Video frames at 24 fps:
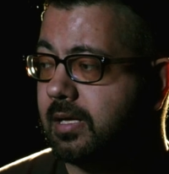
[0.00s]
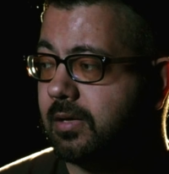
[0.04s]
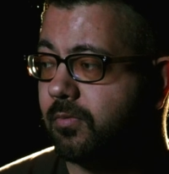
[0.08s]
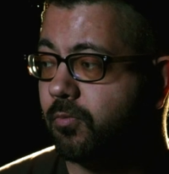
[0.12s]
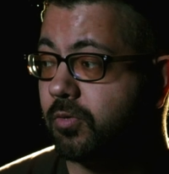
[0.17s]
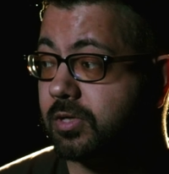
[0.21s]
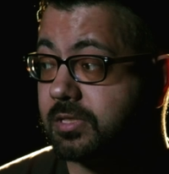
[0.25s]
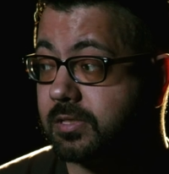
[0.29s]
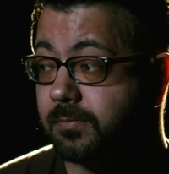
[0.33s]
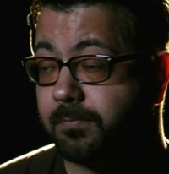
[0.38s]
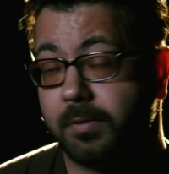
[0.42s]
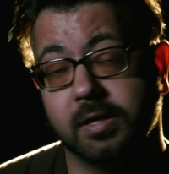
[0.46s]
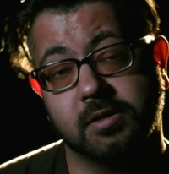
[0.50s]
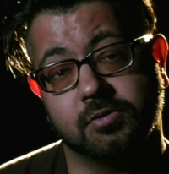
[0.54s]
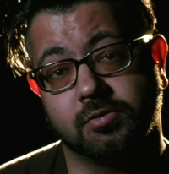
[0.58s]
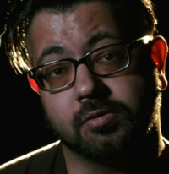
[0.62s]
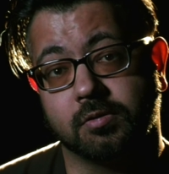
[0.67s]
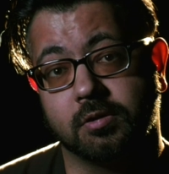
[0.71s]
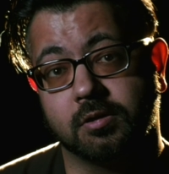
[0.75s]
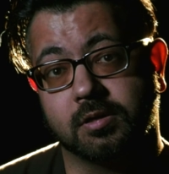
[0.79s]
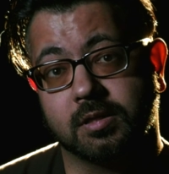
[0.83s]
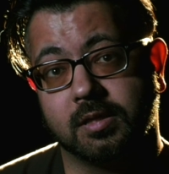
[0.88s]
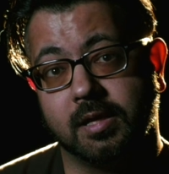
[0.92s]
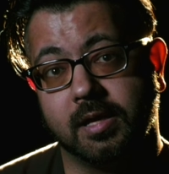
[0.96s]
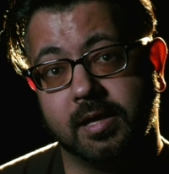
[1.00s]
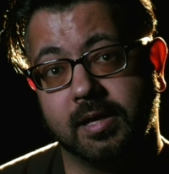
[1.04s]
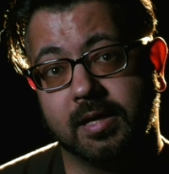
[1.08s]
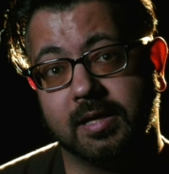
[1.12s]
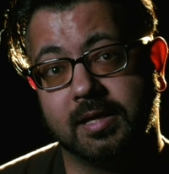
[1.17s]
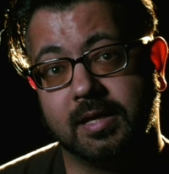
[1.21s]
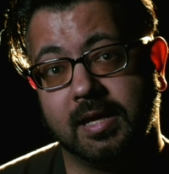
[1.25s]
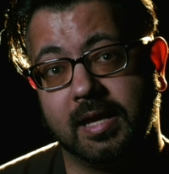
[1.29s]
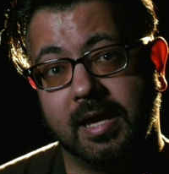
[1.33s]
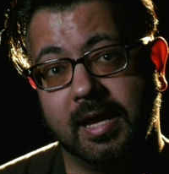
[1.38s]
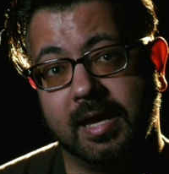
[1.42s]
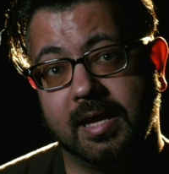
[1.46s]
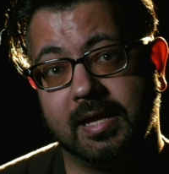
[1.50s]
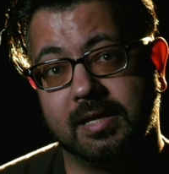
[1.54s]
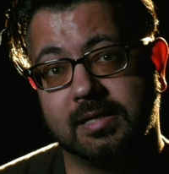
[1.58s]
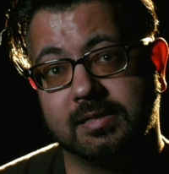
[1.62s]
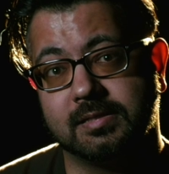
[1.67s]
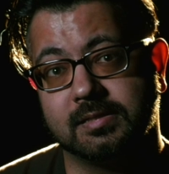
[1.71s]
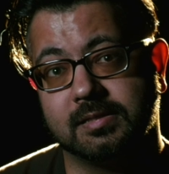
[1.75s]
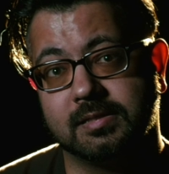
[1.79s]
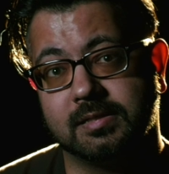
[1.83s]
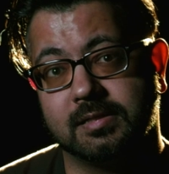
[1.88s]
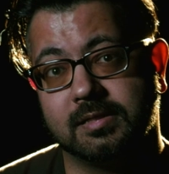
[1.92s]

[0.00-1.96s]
what's the picture look like, and